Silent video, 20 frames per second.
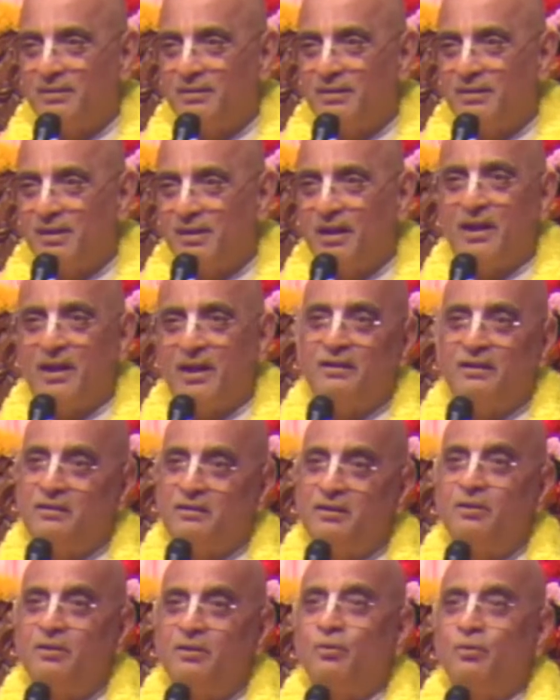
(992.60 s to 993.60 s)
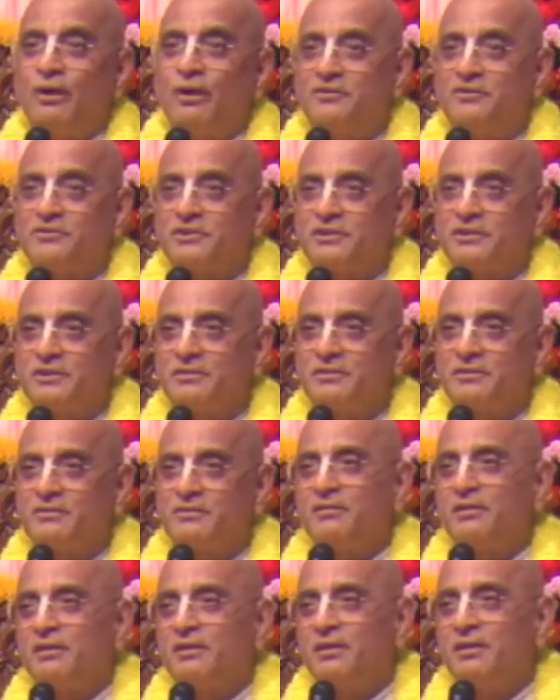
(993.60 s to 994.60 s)
and didn't question,
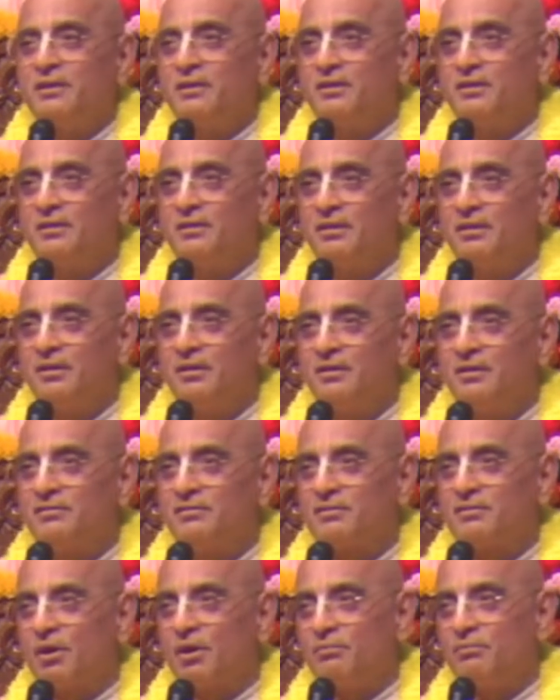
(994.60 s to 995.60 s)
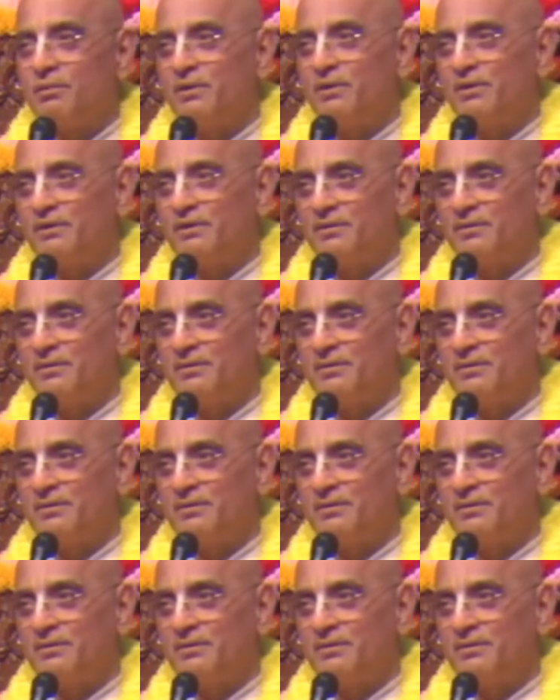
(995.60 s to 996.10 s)
didn't stop her.